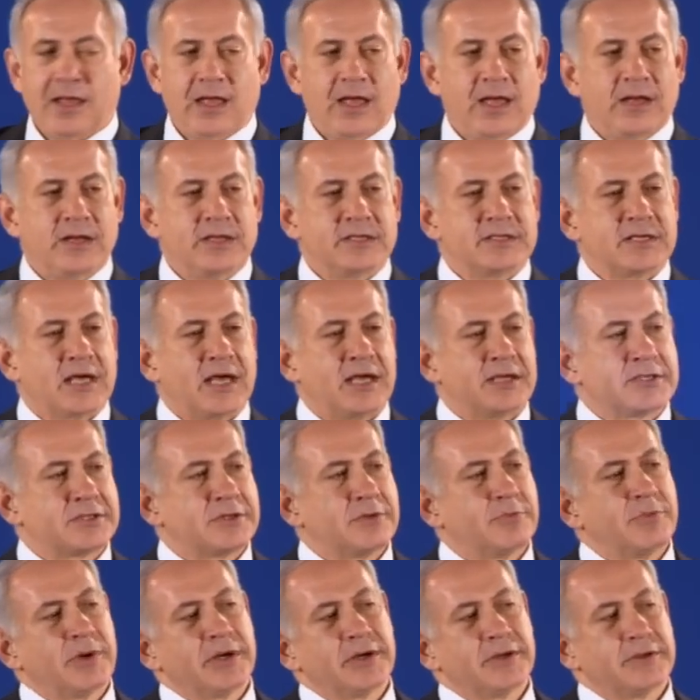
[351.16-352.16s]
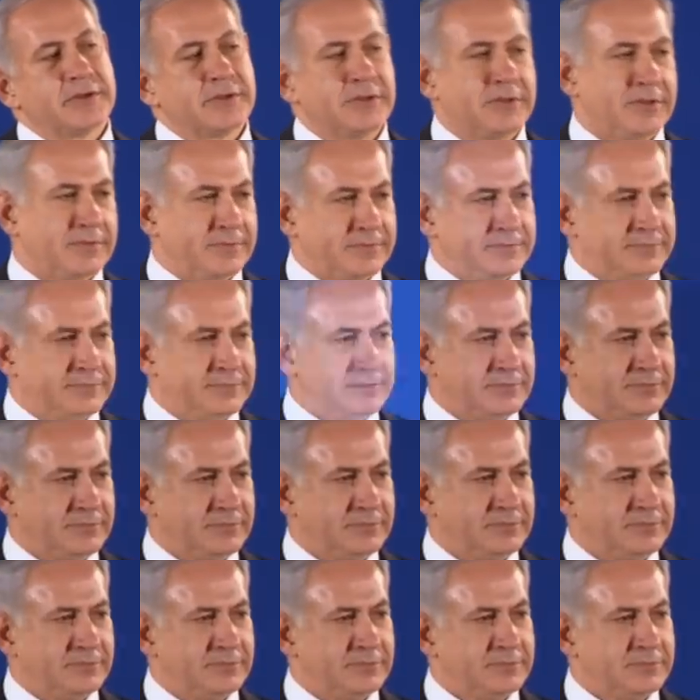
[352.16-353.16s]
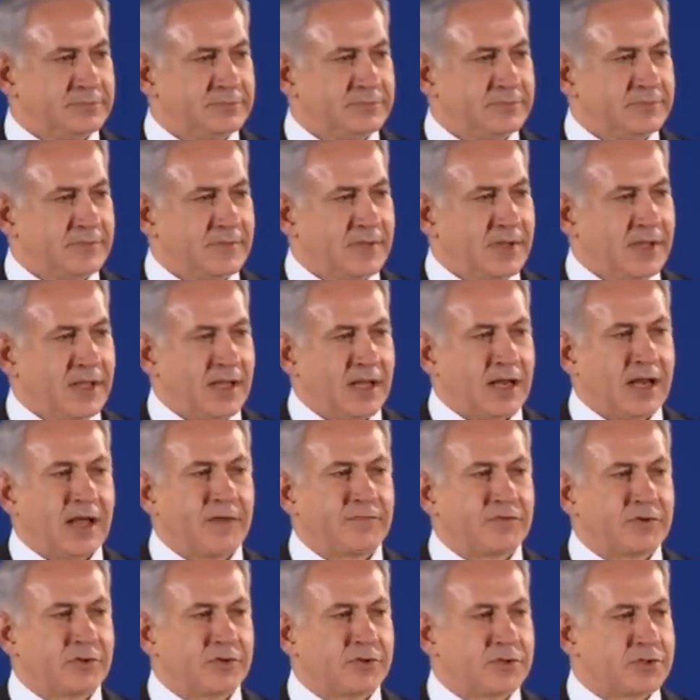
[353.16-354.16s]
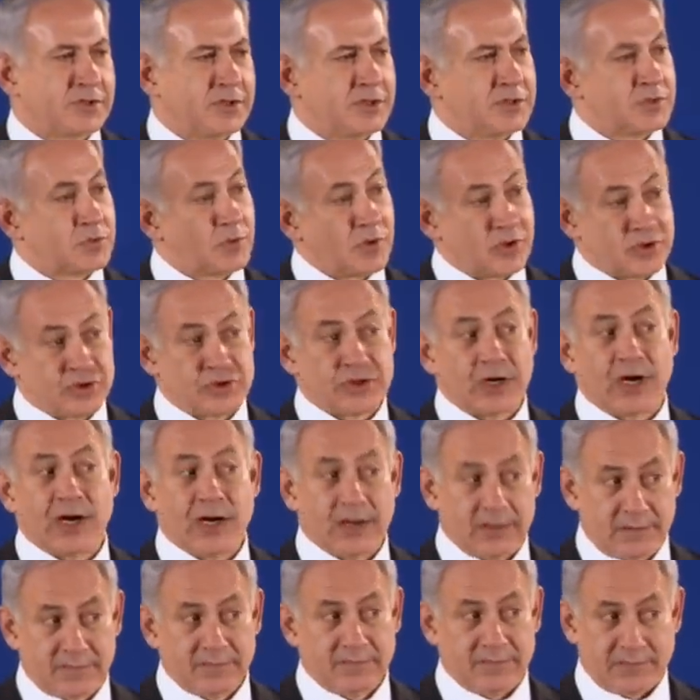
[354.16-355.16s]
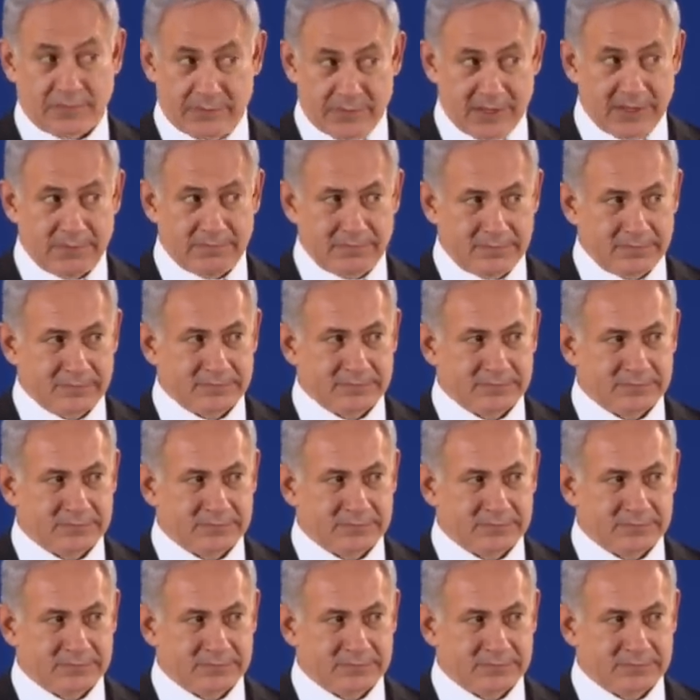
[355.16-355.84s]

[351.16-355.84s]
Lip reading: And he's asked to bring her to him. And after she's with child from him,